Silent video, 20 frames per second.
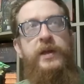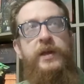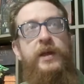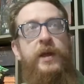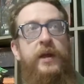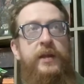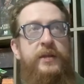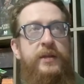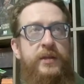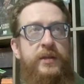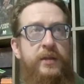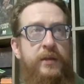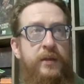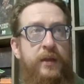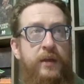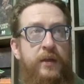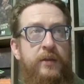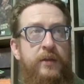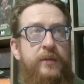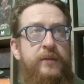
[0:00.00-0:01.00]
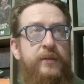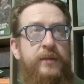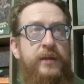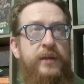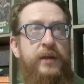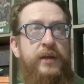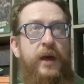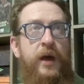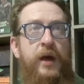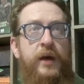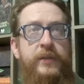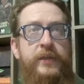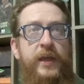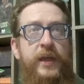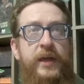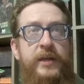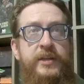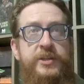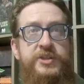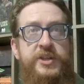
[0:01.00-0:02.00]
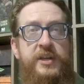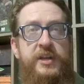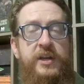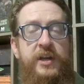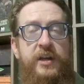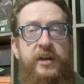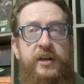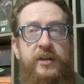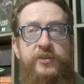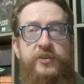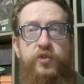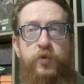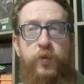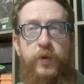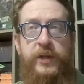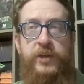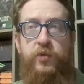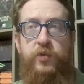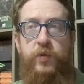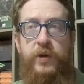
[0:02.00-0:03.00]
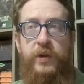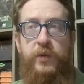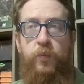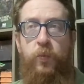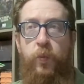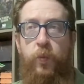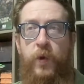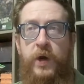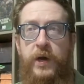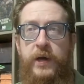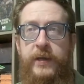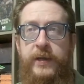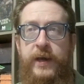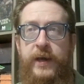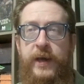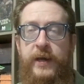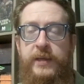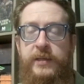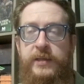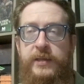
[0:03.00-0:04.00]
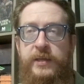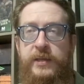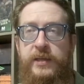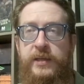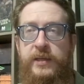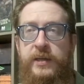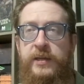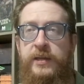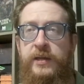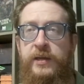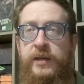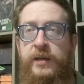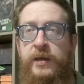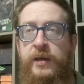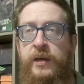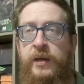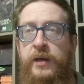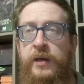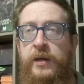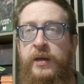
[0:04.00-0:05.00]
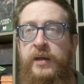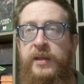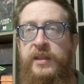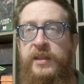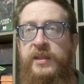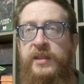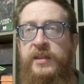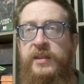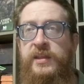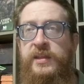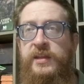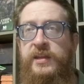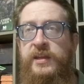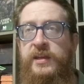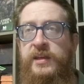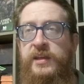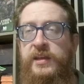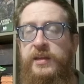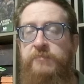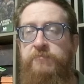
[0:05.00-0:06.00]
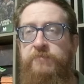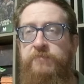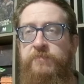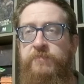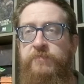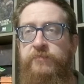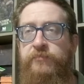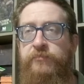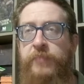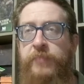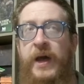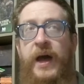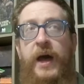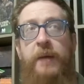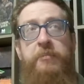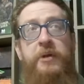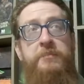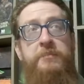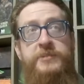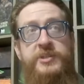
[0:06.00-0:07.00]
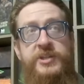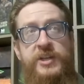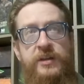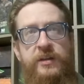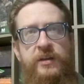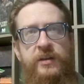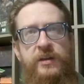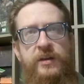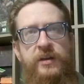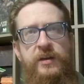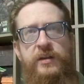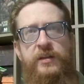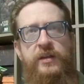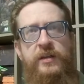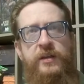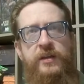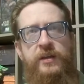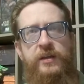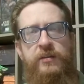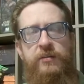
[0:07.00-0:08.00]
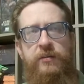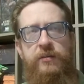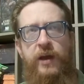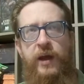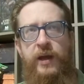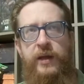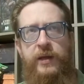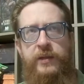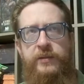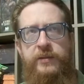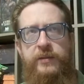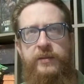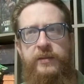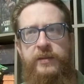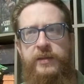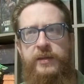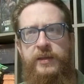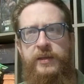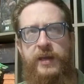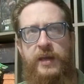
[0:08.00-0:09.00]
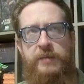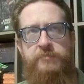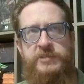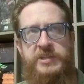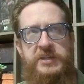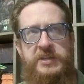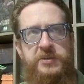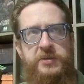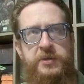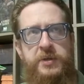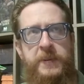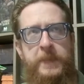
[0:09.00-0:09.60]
I did the online Gen Con. 2021 I did the pop-up Gen Con here at the Game Center.